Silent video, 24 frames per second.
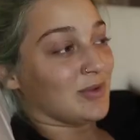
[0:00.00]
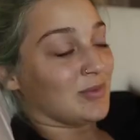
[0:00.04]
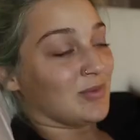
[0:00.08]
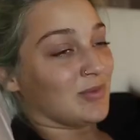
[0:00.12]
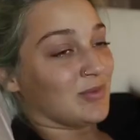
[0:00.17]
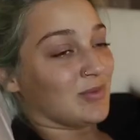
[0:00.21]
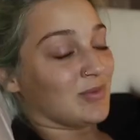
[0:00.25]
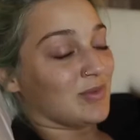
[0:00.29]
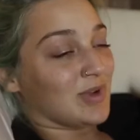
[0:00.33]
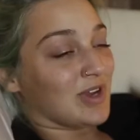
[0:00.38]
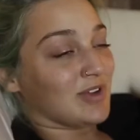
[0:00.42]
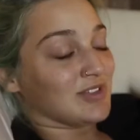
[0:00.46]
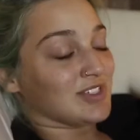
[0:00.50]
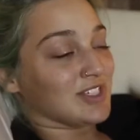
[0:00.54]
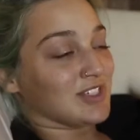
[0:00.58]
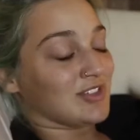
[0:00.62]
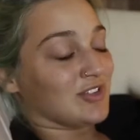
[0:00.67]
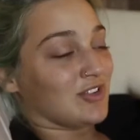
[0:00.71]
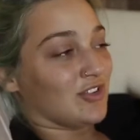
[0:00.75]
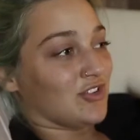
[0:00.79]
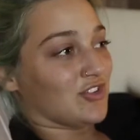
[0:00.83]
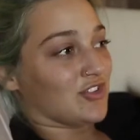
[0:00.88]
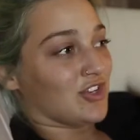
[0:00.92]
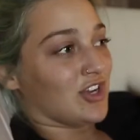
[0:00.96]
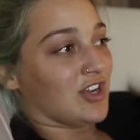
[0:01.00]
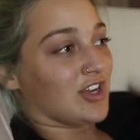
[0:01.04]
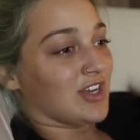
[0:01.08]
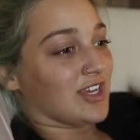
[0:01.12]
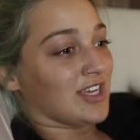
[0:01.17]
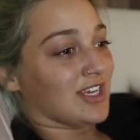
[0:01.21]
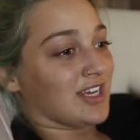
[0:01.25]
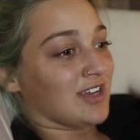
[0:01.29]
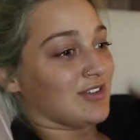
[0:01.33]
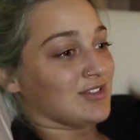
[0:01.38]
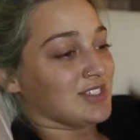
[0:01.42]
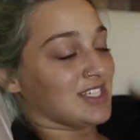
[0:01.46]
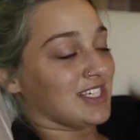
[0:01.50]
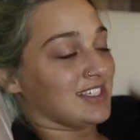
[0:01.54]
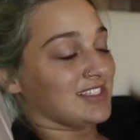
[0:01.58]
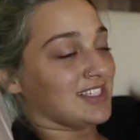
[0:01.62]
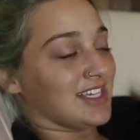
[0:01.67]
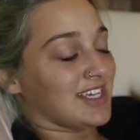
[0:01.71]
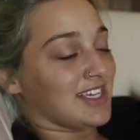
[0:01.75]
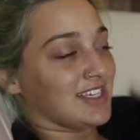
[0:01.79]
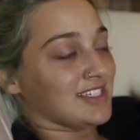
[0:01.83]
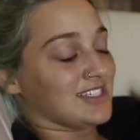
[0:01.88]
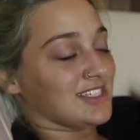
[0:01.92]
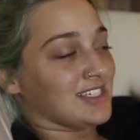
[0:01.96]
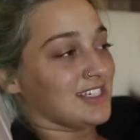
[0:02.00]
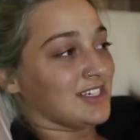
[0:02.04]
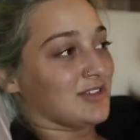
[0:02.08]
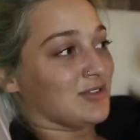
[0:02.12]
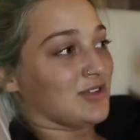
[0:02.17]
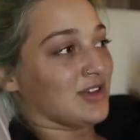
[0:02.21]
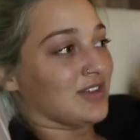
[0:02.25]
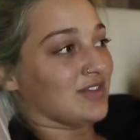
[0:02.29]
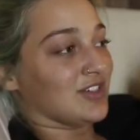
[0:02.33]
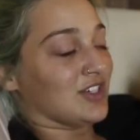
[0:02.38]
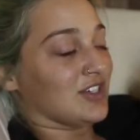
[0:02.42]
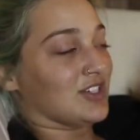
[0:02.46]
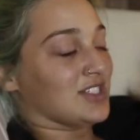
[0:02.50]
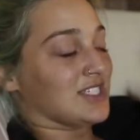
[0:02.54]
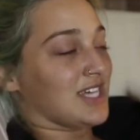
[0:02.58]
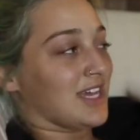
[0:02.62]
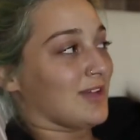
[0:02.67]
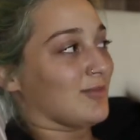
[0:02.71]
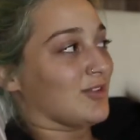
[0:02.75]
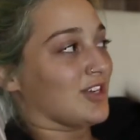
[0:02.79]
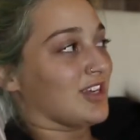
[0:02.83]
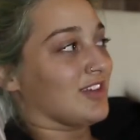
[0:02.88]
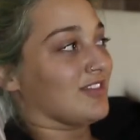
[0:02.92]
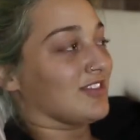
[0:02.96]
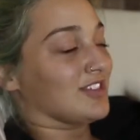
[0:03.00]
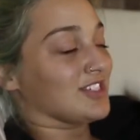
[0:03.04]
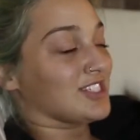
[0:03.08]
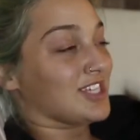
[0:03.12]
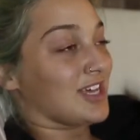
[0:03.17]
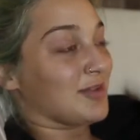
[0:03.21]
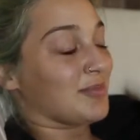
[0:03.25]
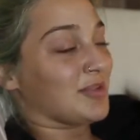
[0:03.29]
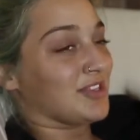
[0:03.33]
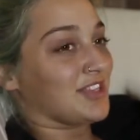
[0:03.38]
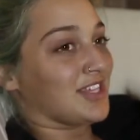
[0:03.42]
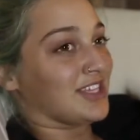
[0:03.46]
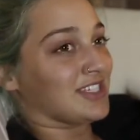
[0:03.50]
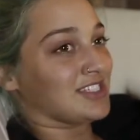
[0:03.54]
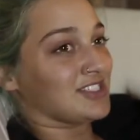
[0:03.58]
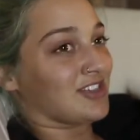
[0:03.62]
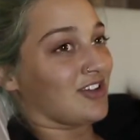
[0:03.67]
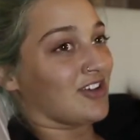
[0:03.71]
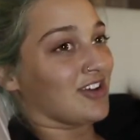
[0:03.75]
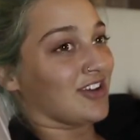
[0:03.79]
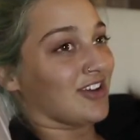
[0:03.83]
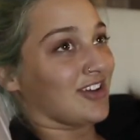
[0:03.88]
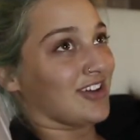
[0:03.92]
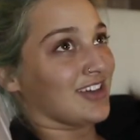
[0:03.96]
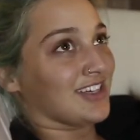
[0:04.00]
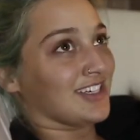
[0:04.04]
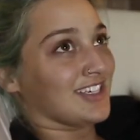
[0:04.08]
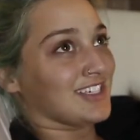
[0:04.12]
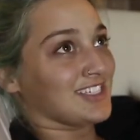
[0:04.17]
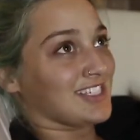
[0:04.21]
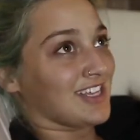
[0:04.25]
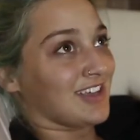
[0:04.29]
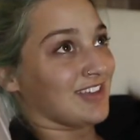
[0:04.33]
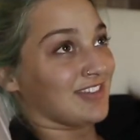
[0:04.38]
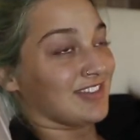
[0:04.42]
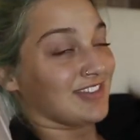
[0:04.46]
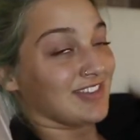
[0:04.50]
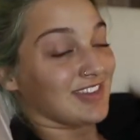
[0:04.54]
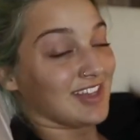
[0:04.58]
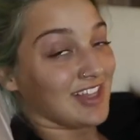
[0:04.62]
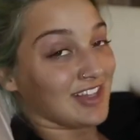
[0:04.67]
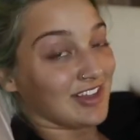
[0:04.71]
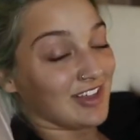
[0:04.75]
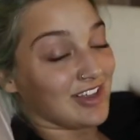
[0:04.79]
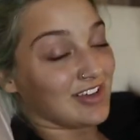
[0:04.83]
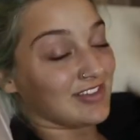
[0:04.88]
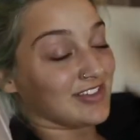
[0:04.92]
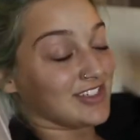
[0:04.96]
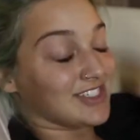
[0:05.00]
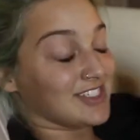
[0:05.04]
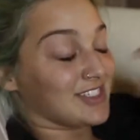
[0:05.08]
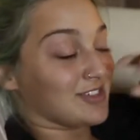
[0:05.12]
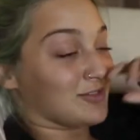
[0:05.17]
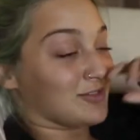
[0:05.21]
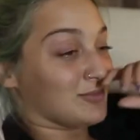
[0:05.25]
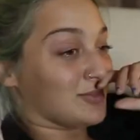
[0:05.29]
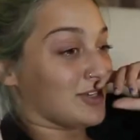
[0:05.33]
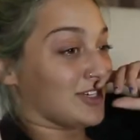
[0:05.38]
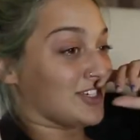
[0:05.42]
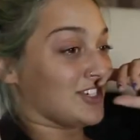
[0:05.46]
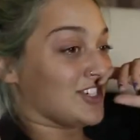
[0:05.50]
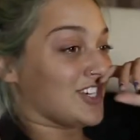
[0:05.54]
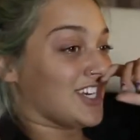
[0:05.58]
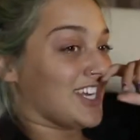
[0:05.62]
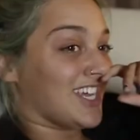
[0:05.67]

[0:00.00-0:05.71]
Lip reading: And I was a little drunk and I was like dancing, we're having a good time, whatever. So I put that song on because I love it so much.